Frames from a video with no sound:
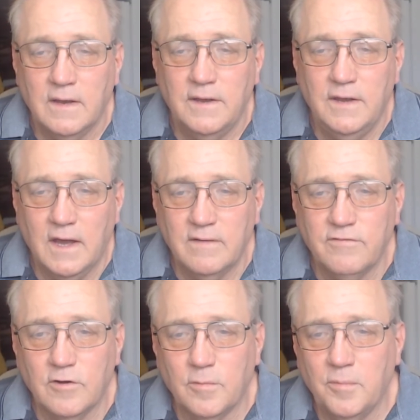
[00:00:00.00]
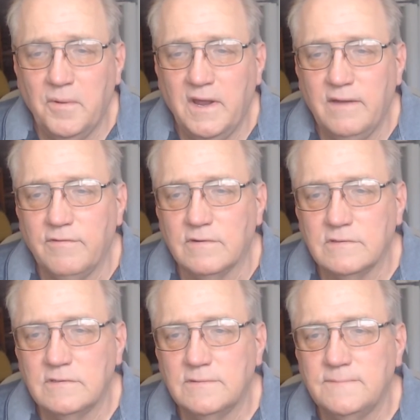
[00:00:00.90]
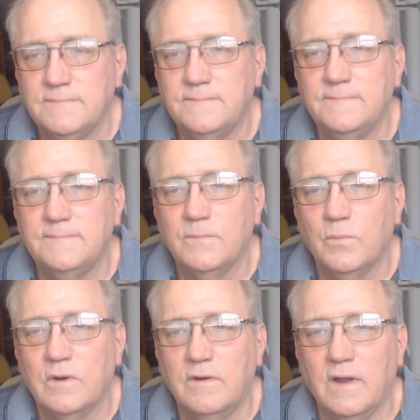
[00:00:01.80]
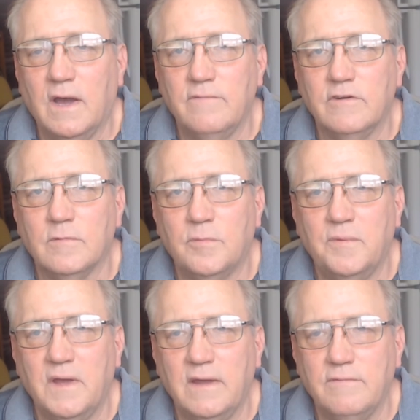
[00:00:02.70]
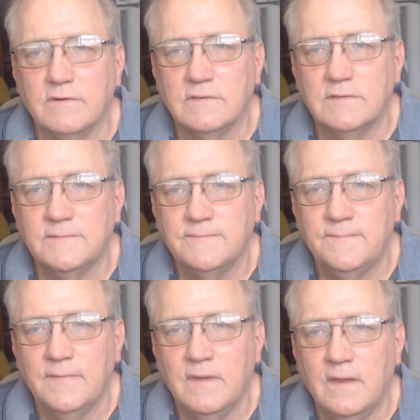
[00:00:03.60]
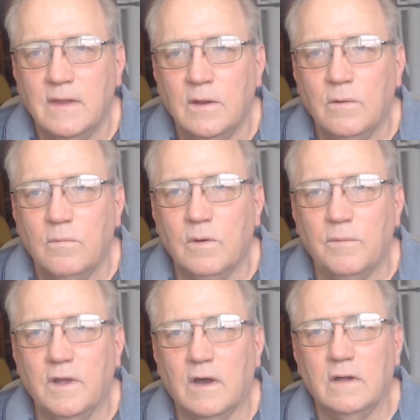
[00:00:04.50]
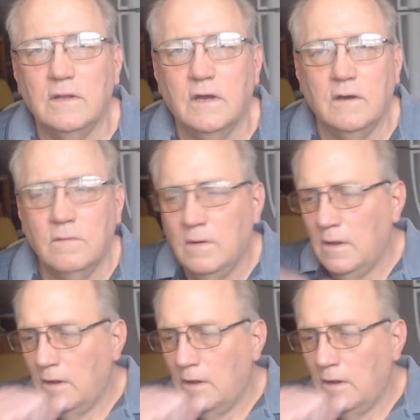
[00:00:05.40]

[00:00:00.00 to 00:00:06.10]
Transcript: Nonverbal behaviors. What are nonverbal behaviors? Well, we all know